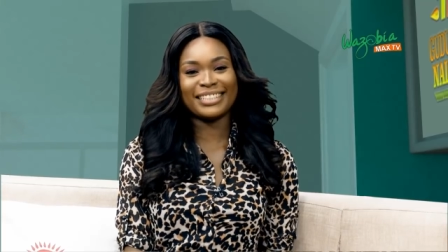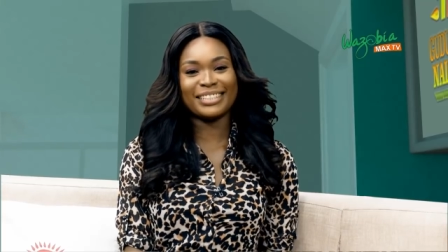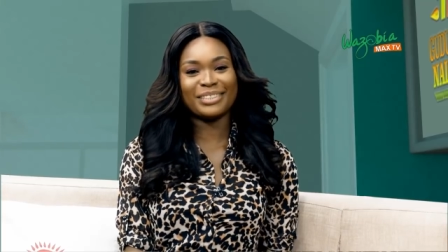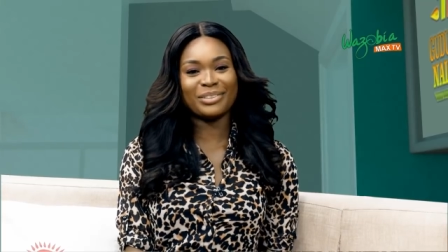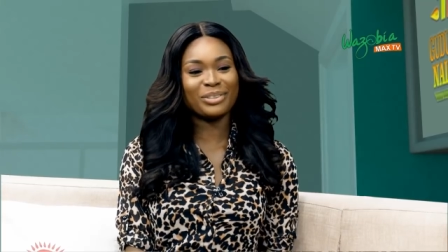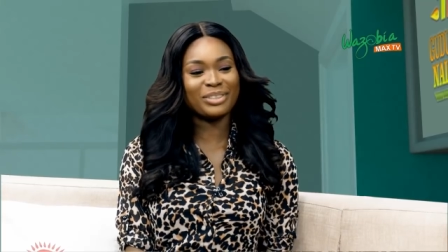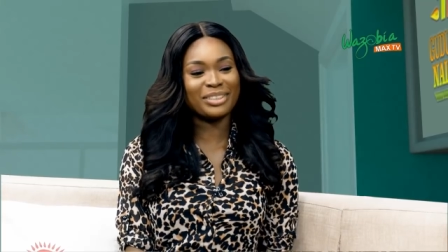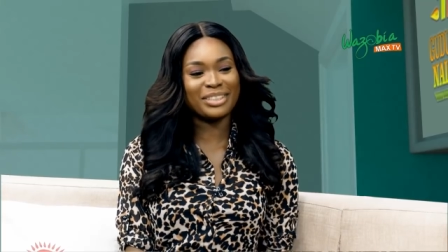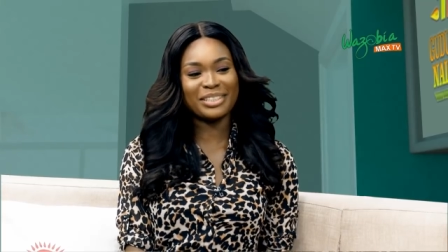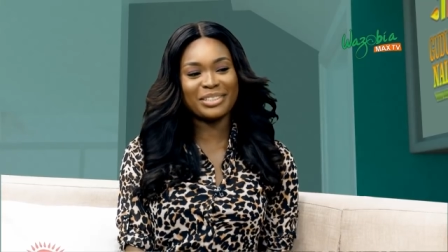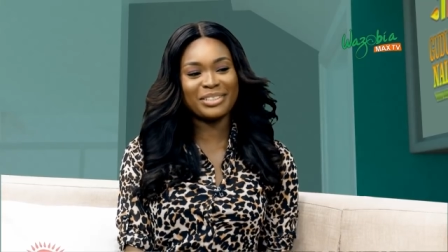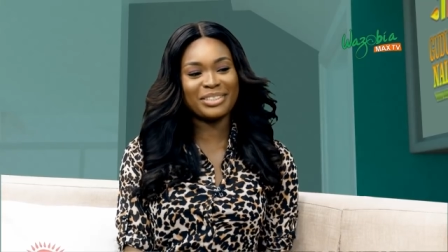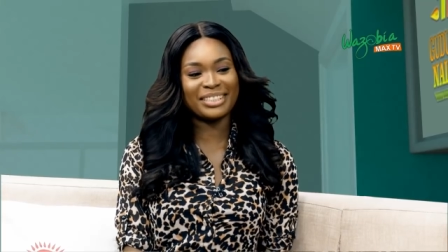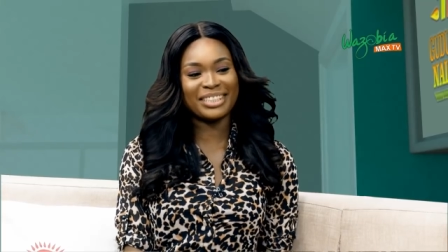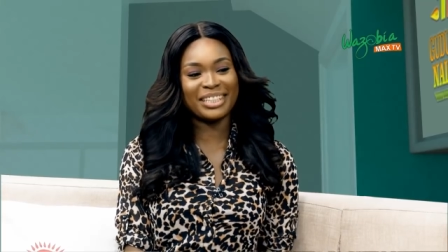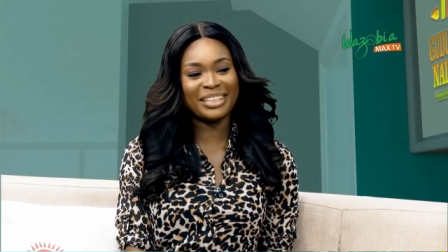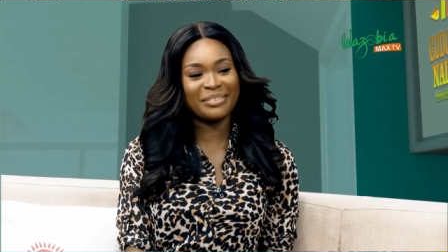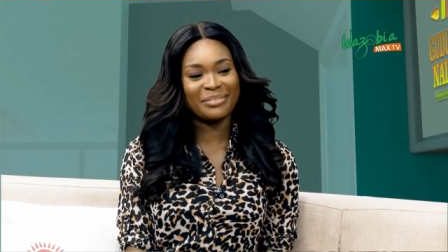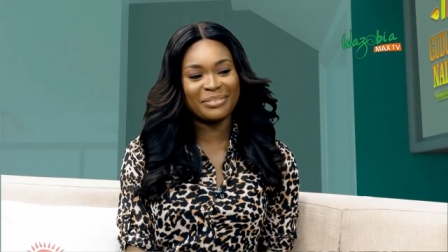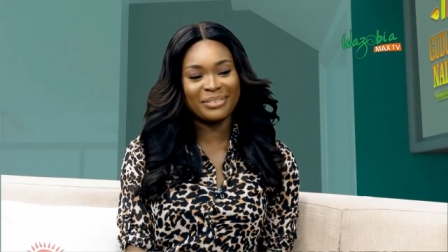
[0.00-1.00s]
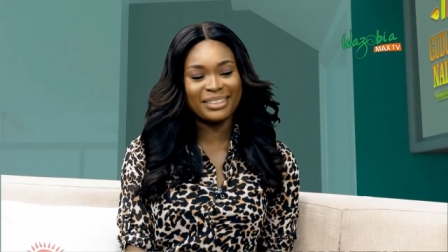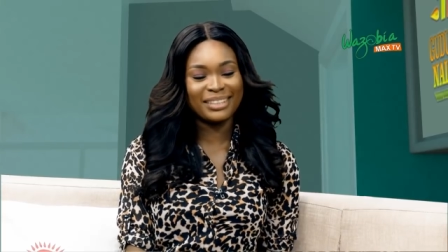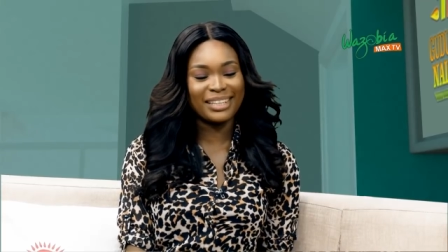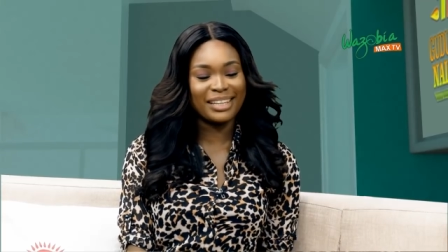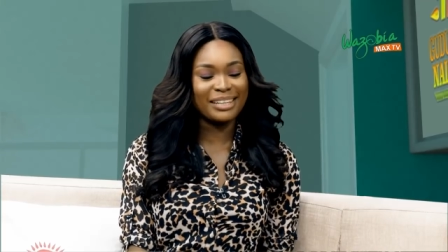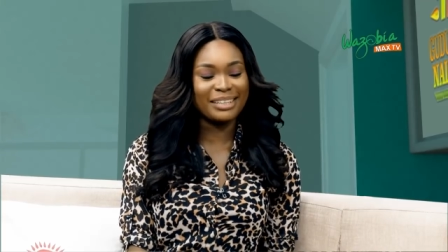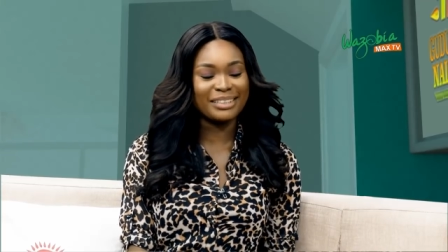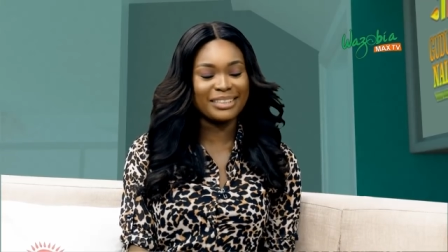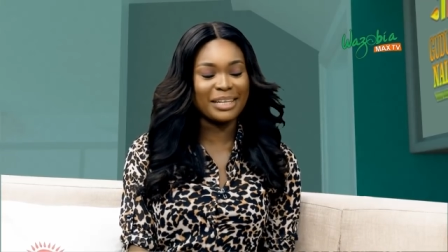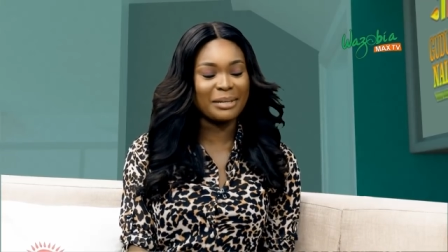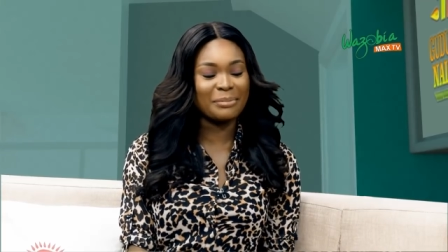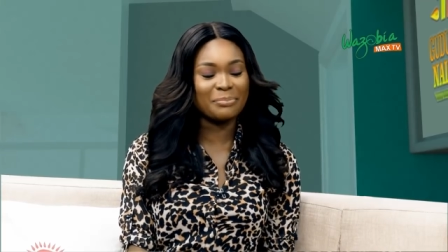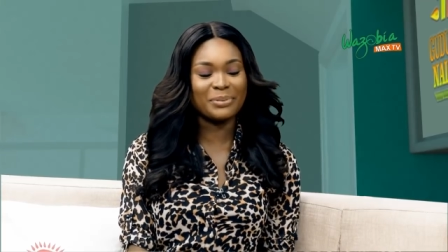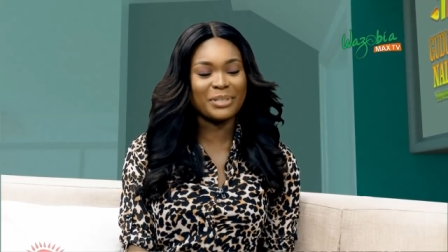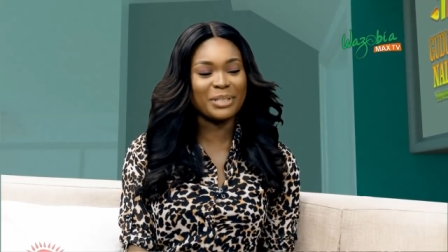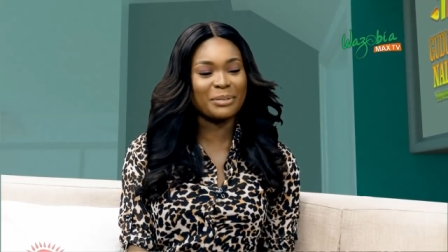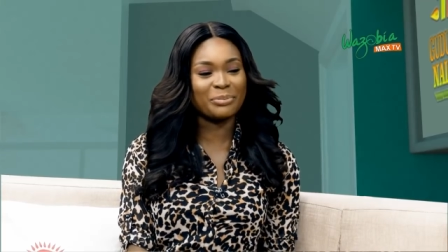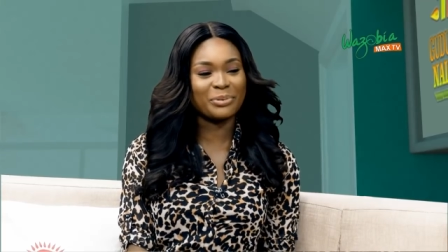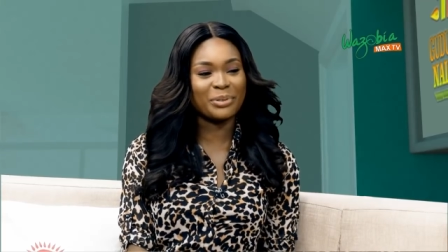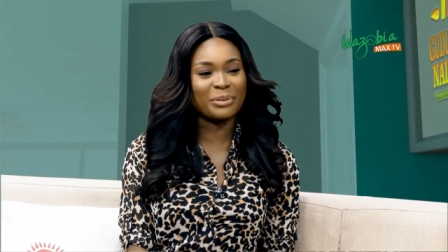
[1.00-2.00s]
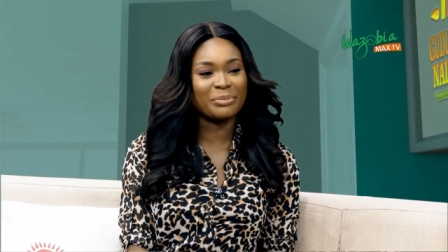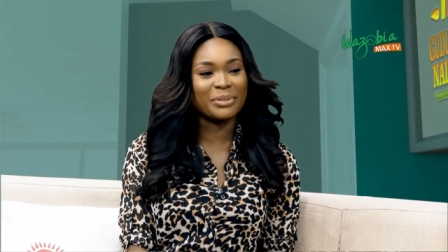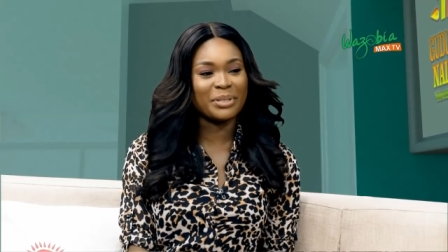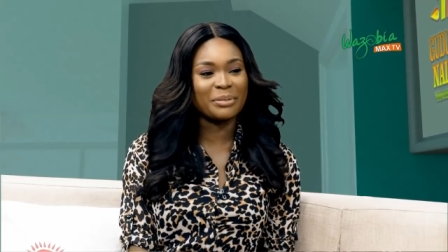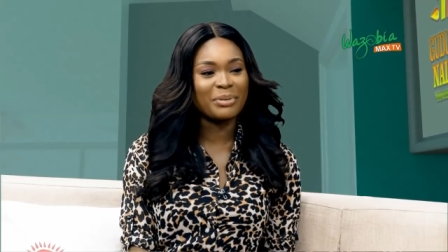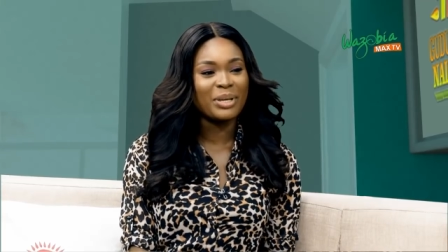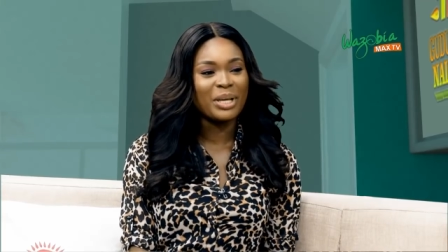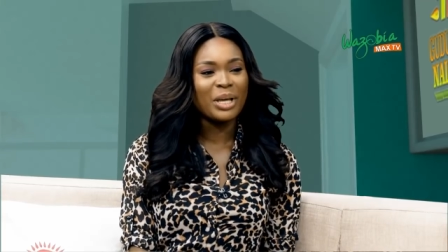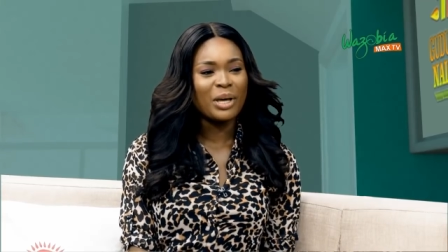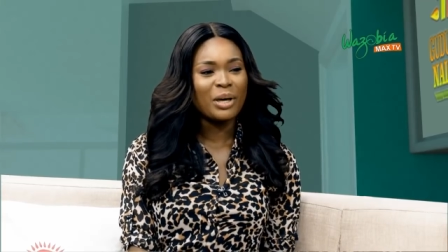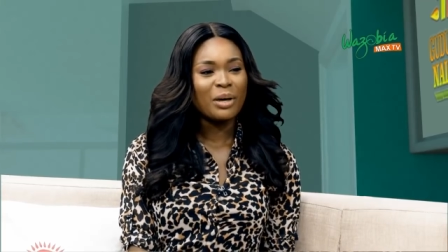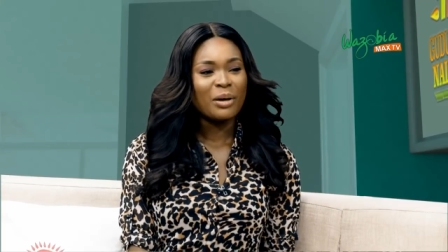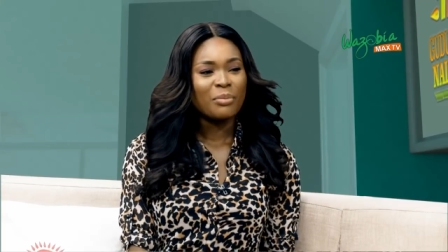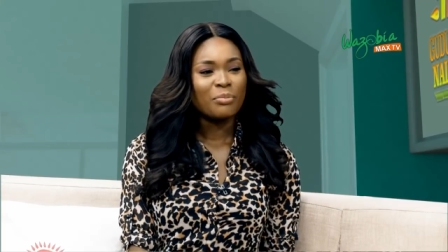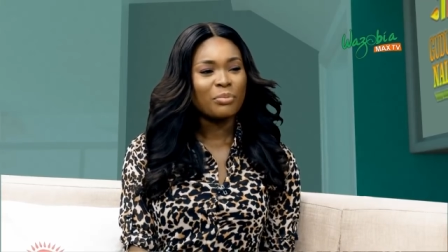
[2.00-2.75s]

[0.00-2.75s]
To see yourself, na, na big problem. Oh, yeah.